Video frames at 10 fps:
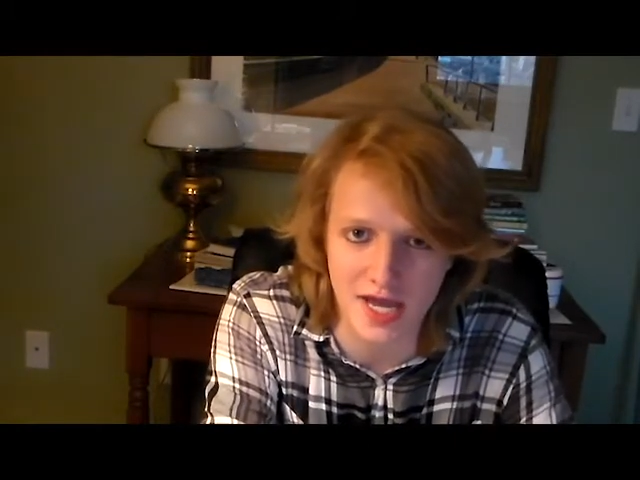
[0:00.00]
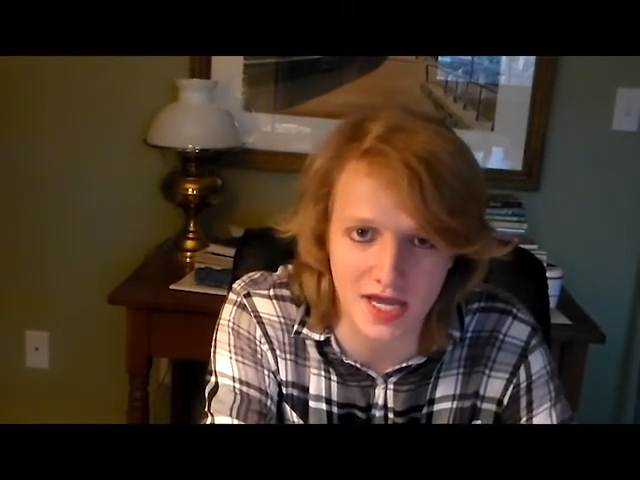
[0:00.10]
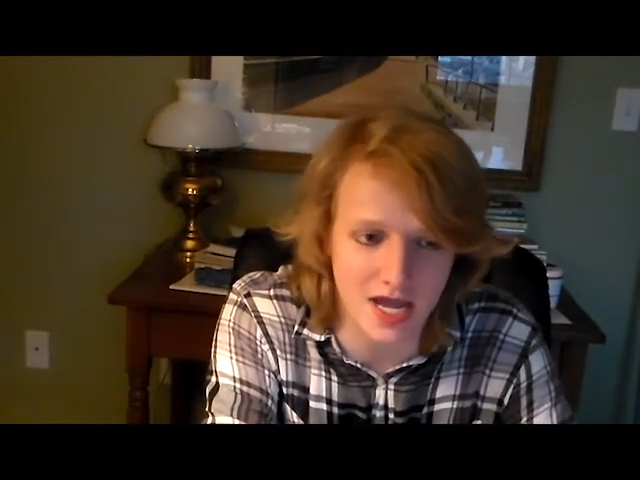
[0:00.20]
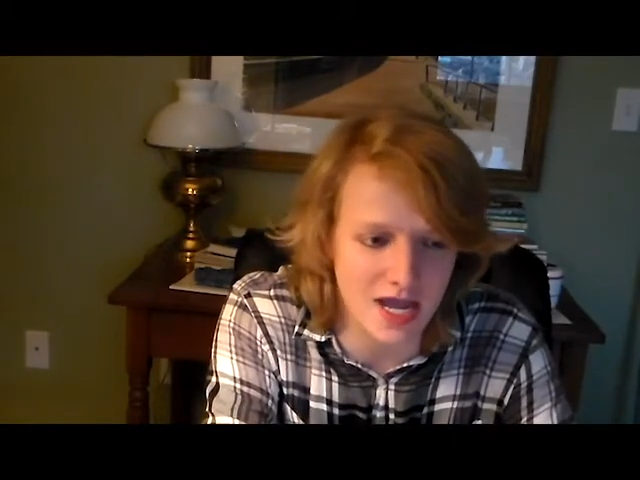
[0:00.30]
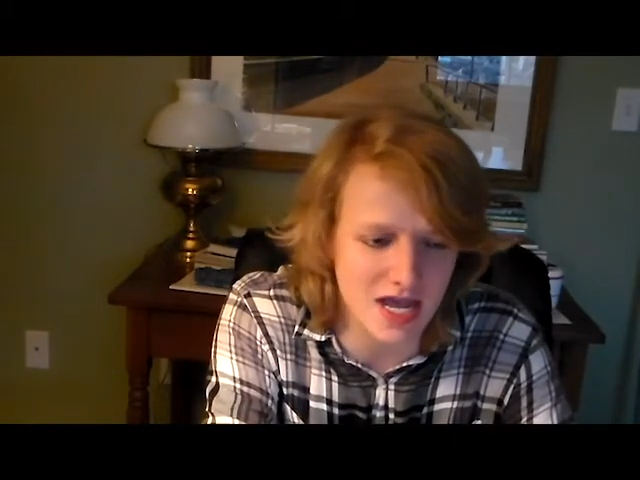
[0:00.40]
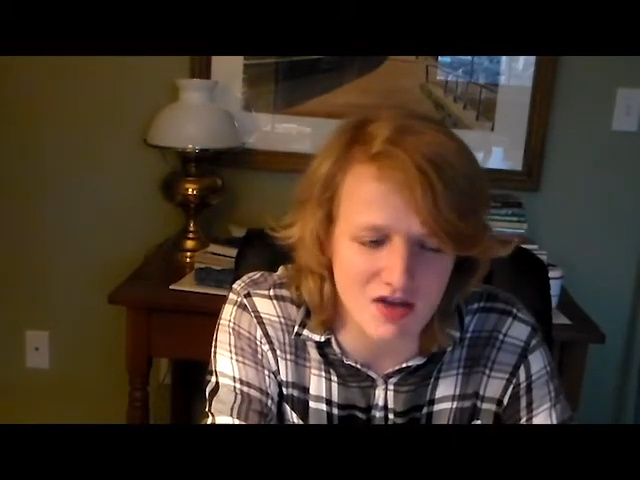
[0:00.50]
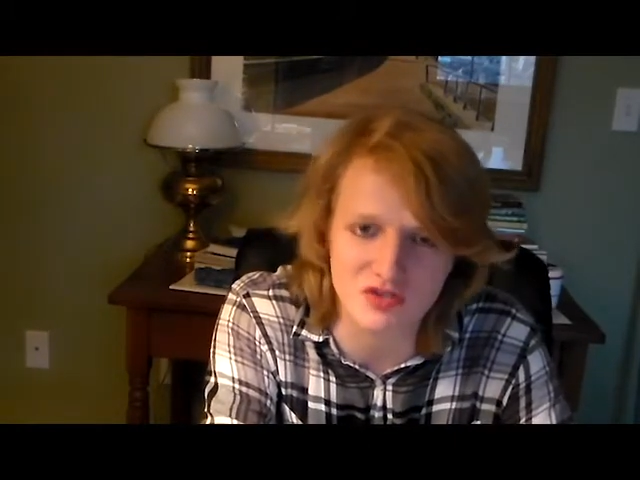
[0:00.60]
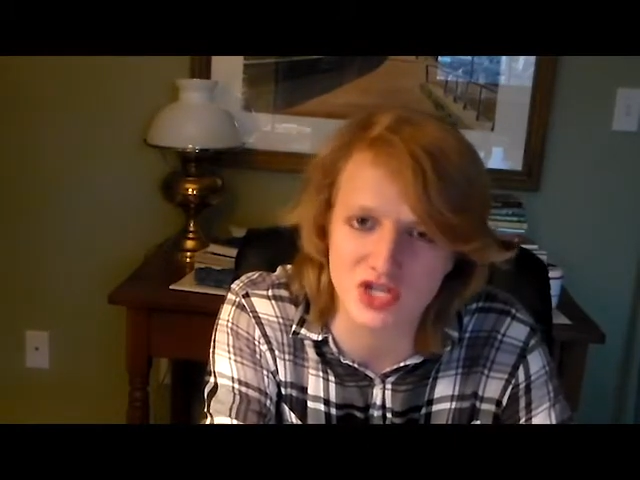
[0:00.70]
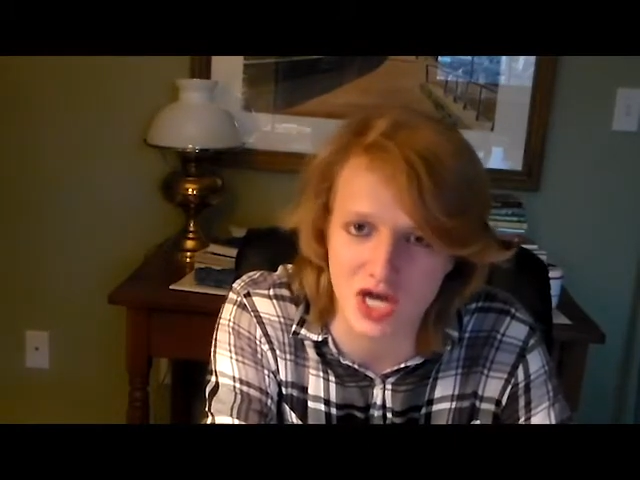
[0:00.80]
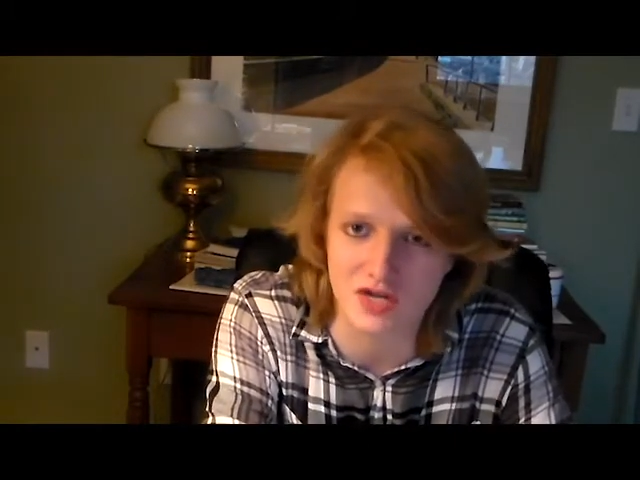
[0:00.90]
I, I
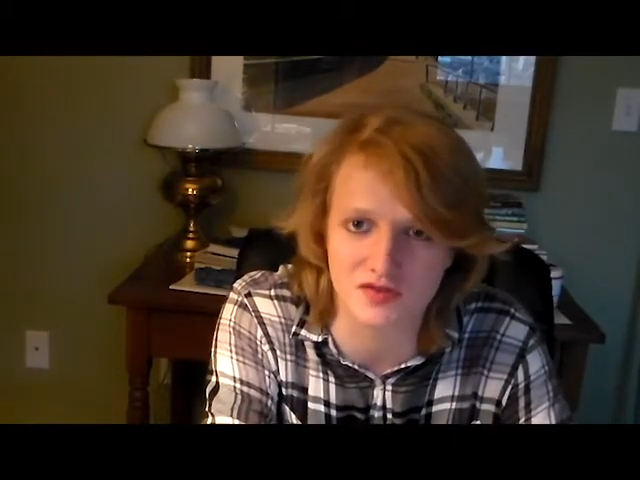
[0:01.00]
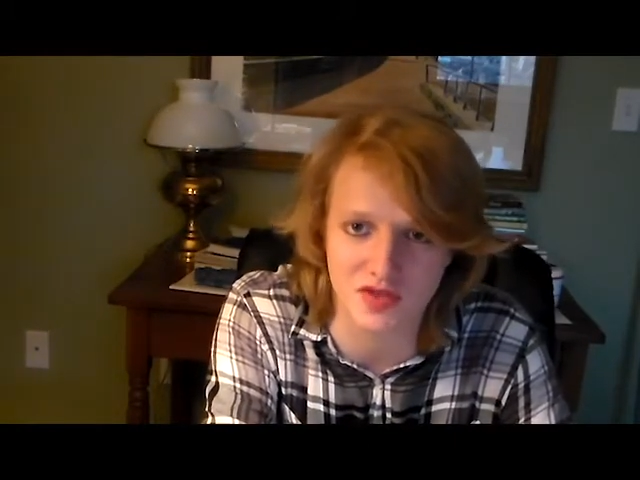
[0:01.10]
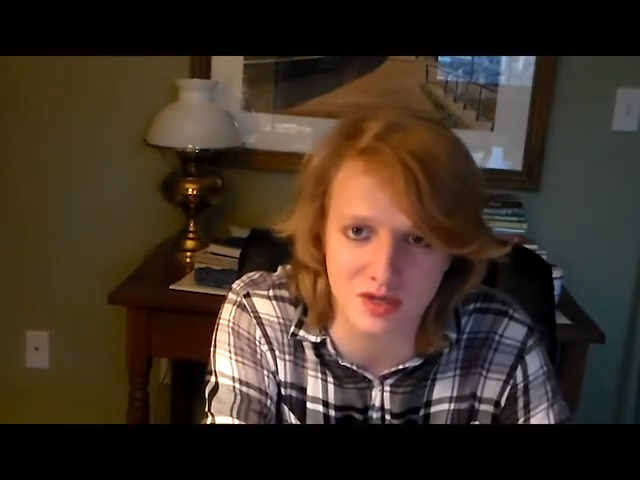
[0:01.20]
have a lot of